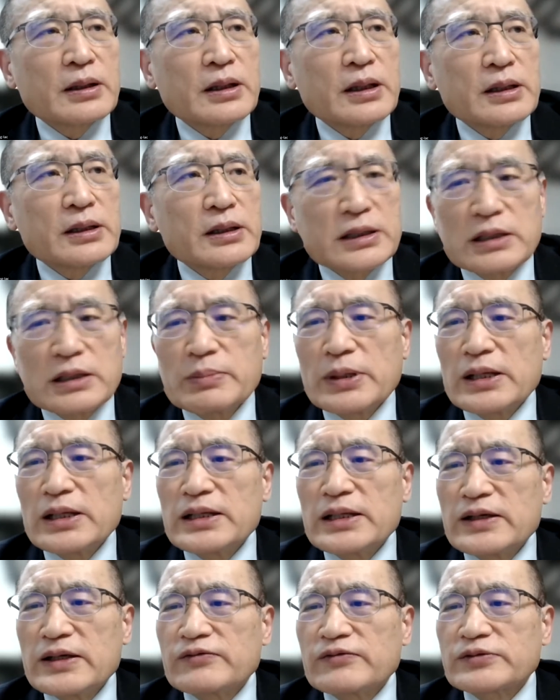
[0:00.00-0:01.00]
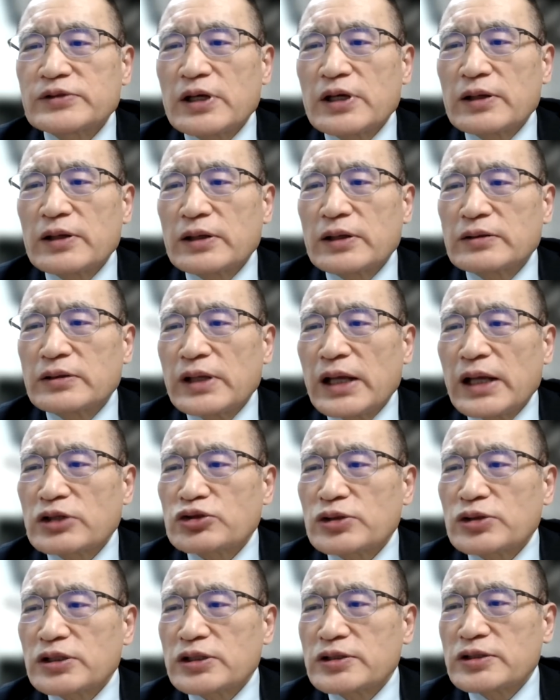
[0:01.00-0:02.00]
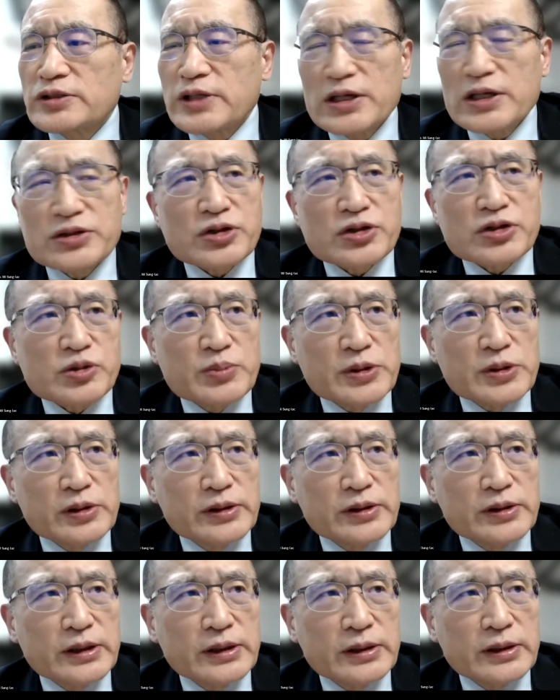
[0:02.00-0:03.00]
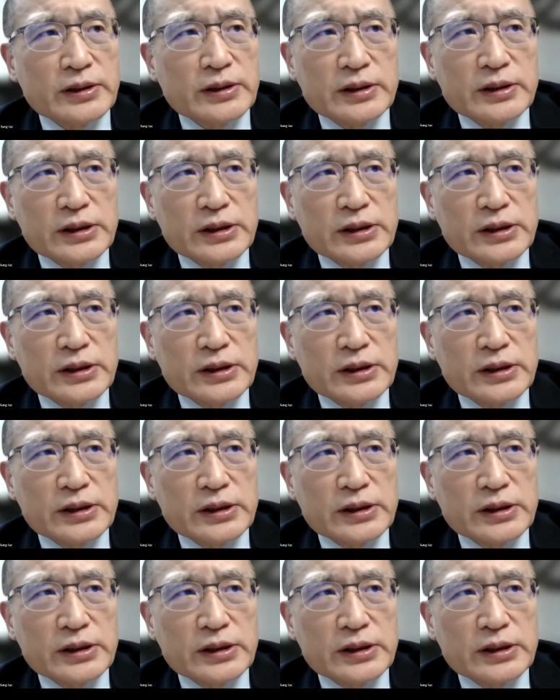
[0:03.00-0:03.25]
He believes that national consensus building